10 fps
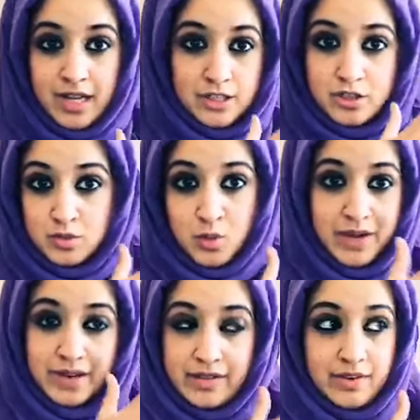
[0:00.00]
at
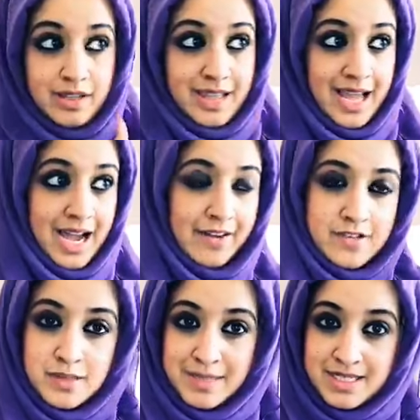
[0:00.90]
whatever level, they
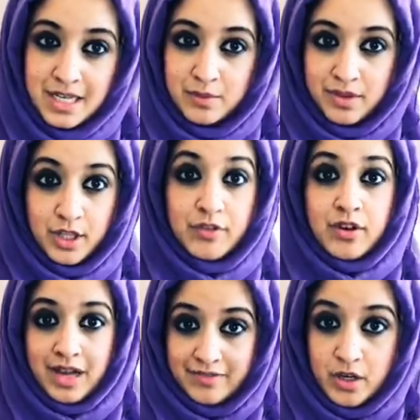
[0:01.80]
have to be dealt with. You've
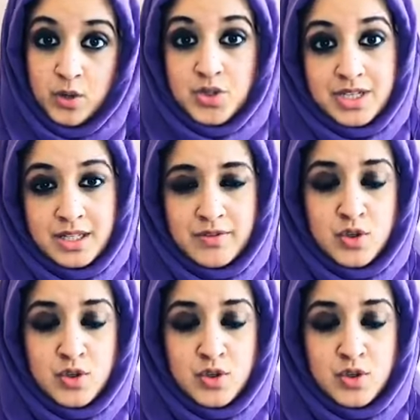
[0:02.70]
got to have a coach yourself.